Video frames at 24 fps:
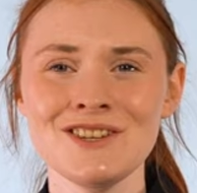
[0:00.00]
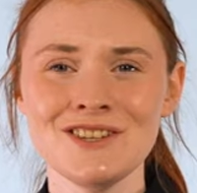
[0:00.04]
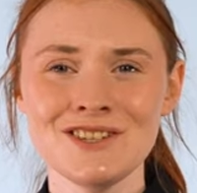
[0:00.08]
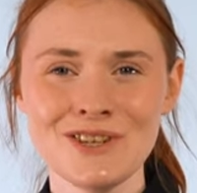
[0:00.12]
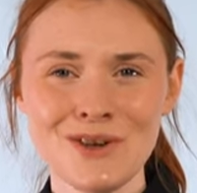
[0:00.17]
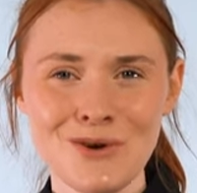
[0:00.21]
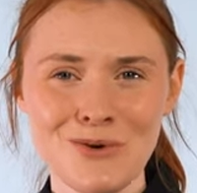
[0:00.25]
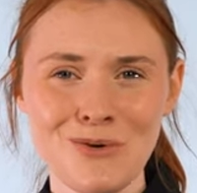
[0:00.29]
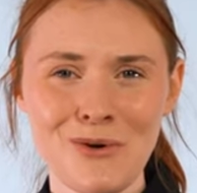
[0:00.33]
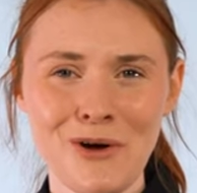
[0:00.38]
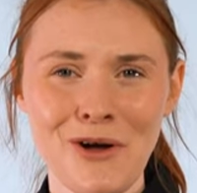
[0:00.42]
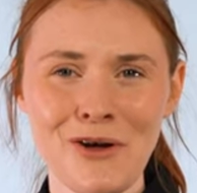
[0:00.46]

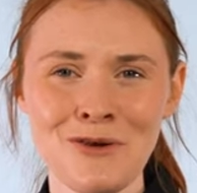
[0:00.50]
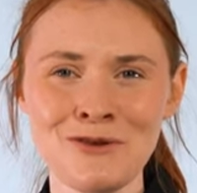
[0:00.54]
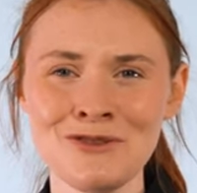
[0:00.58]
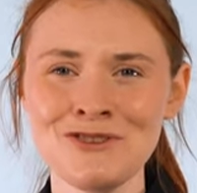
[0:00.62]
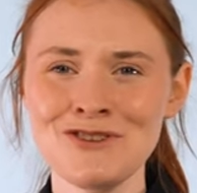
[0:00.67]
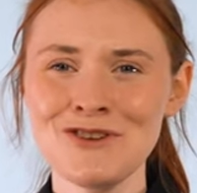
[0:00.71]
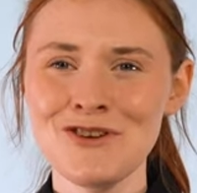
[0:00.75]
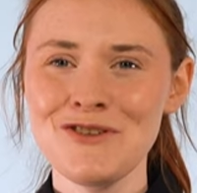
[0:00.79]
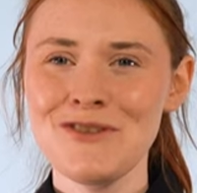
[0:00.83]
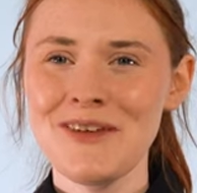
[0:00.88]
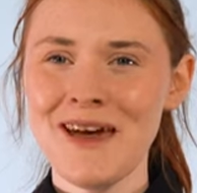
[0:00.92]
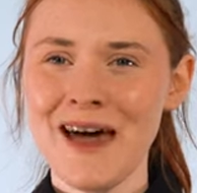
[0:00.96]
So
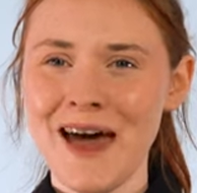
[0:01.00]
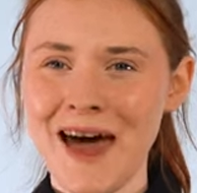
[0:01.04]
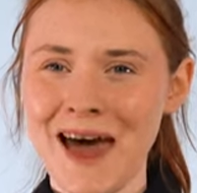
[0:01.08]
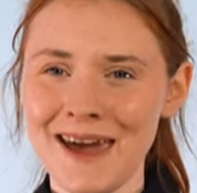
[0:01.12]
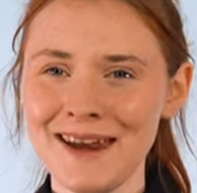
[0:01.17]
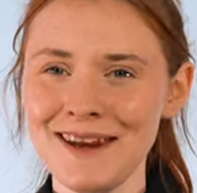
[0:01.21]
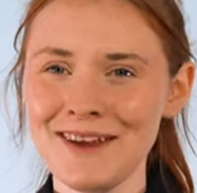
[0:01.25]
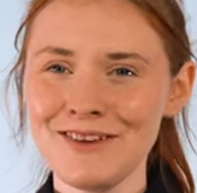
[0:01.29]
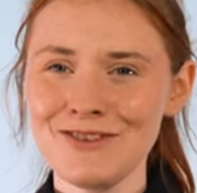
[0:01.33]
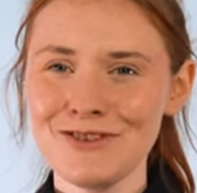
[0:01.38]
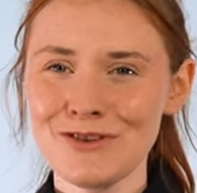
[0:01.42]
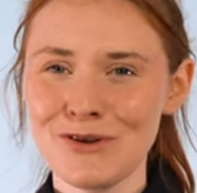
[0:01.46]
onto the
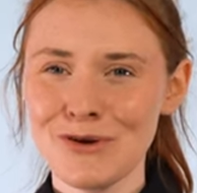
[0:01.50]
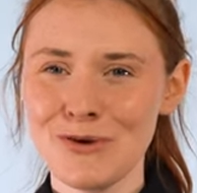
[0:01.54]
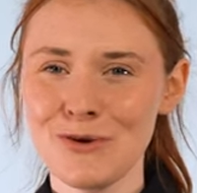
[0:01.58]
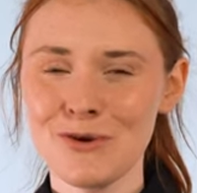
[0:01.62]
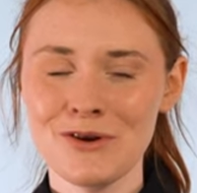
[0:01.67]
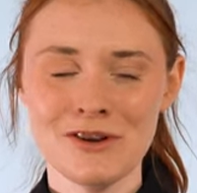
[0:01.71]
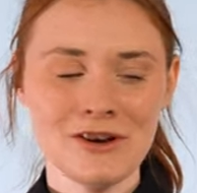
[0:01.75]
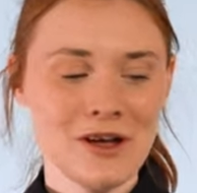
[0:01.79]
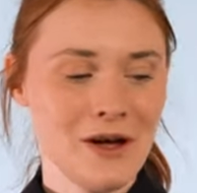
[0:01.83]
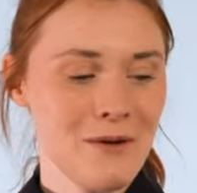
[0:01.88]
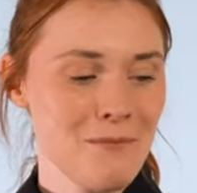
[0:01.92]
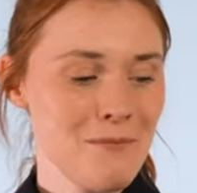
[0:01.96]
Island
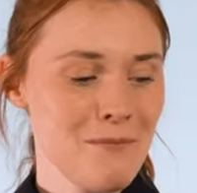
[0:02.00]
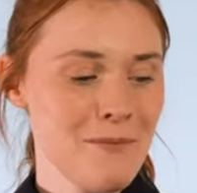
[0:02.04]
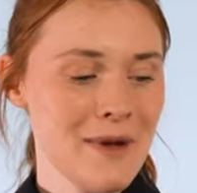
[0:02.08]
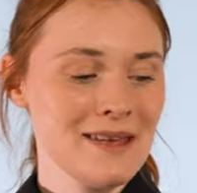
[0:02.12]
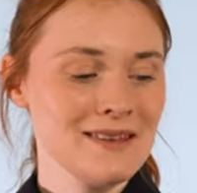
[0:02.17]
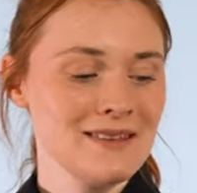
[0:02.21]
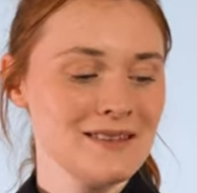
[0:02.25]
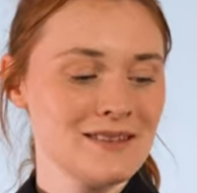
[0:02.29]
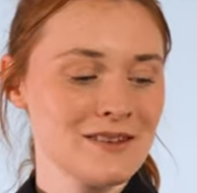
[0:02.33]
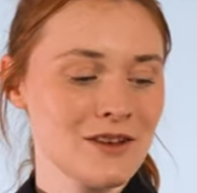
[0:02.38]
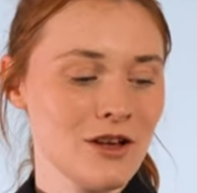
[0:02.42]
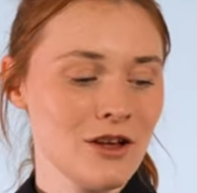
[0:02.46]
Coconut
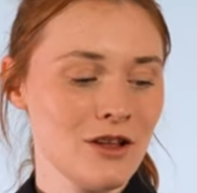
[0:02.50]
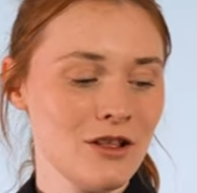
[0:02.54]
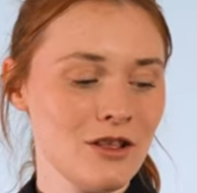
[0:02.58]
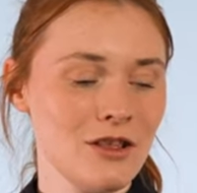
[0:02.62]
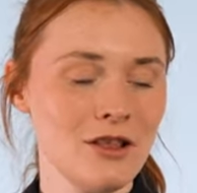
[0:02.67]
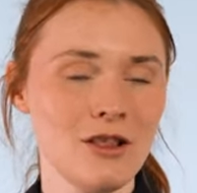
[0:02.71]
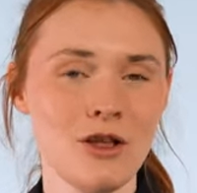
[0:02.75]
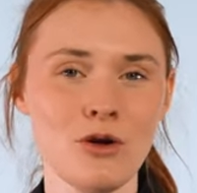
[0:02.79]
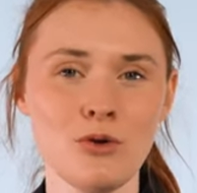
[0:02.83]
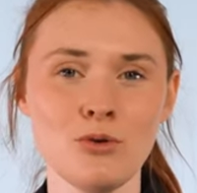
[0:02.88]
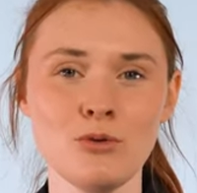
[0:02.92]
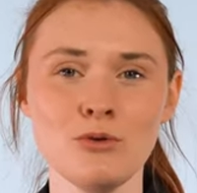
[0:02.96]
Mist
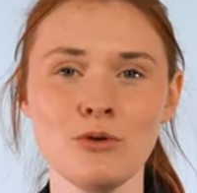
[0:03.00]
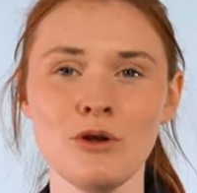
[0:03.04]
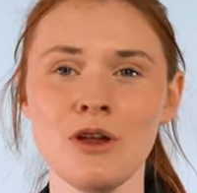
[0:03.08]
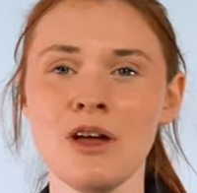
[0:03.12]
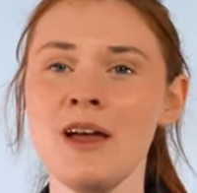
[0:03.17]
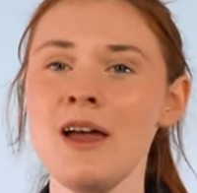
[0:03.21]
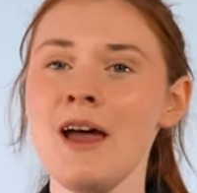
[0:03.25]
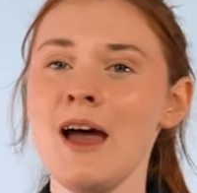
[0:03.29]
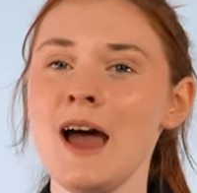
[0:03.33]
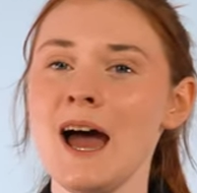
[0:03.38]
Cologne.